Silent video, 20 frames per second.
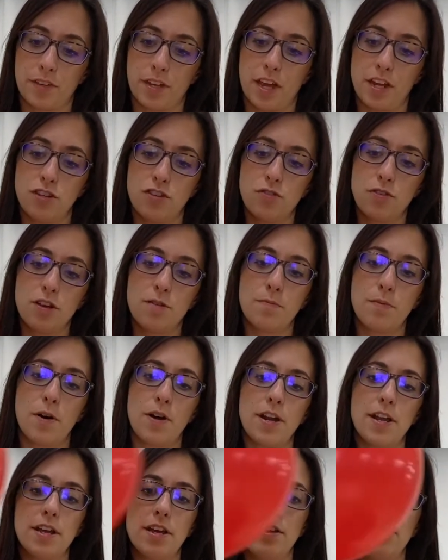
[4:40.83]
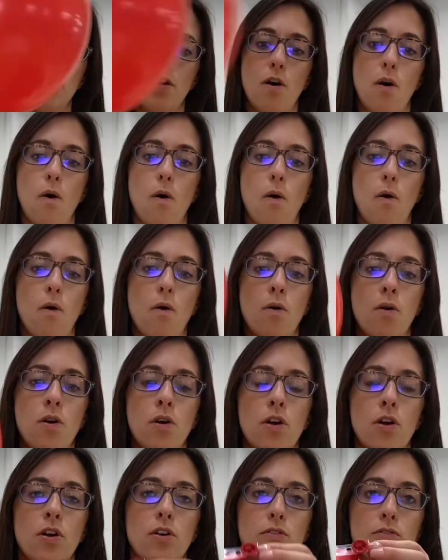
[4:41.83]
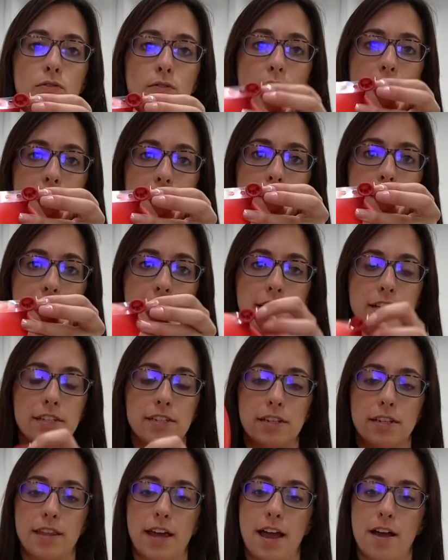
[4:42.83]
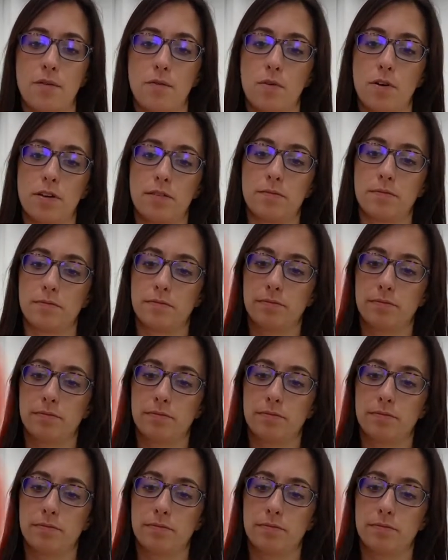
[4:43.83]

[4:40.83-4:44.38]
And you can put it in the hole right next to that one.